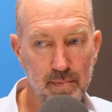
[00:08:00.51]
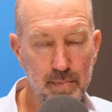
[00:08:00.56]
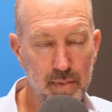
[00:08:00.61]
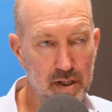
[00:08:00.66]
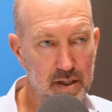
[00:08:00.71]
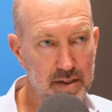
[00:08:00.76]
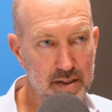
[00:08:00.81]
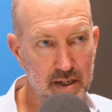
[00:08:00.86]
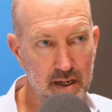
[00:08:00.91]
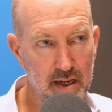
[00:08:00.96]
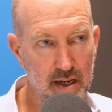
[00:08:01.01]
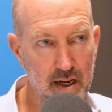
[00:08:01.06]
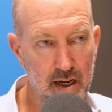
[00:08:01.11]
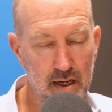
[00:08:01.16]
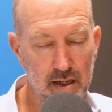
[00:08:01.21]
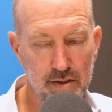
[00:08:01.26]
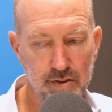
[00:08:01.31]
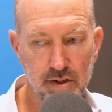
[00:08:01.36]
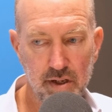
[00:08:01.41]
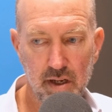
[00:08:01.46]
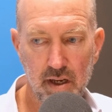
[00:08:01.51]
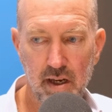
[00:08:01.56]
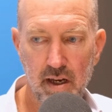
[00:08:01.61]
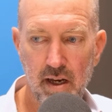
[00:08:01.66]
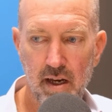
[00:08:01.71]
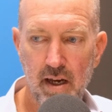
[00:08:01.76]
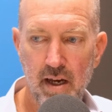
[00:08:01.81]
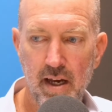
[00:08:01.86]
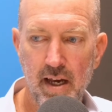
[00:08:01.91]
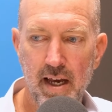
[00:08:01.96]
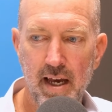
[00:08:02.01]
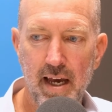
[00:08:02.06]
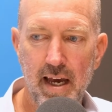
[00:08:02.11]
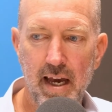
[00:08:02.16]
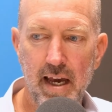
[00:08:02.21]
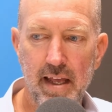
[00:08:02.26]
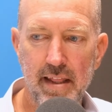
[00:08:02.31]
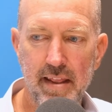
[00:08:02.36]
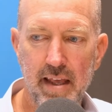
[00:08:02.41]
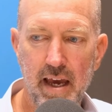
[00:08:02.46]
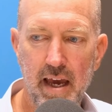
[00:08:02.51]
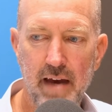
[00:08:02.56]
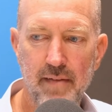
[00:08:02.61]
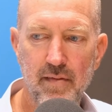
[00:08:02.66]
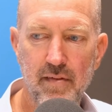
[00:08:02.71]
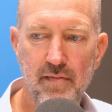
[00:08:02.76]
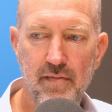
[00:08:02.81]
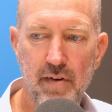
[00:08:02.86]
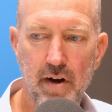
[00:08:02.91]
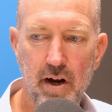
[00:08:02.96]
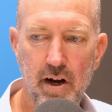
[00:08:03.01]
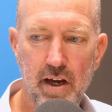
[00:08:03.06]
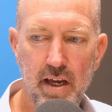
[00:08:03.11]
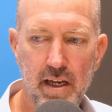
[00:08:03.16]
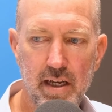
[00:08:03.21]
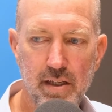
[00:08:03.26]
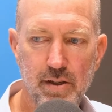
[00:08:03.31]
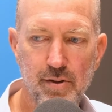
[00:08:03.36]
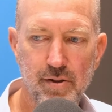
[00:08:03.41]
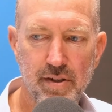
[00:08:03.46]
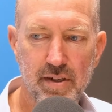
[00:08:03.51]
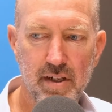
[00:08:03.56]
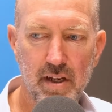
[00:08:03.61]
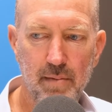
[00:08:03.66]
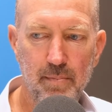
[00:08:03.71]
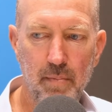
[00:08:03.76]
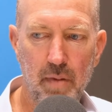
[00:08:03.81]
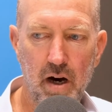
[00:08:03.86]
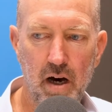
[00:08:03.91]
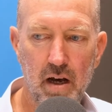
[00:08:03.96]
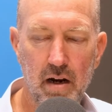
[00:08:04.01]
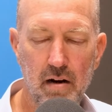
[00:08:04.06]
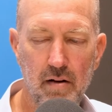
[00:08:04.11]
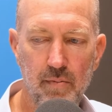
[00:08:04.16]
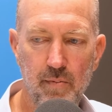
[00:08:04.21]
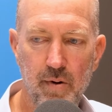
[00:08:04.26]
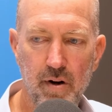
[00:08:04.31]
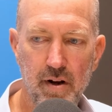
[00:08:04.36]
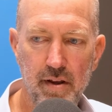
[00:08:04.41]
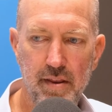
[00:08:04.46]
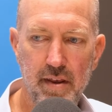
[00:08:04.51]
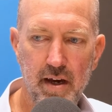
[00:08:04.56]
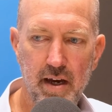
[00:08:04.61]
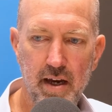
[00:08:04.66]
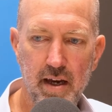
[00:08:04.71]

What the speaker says: to build technology, and they have a very interesting model where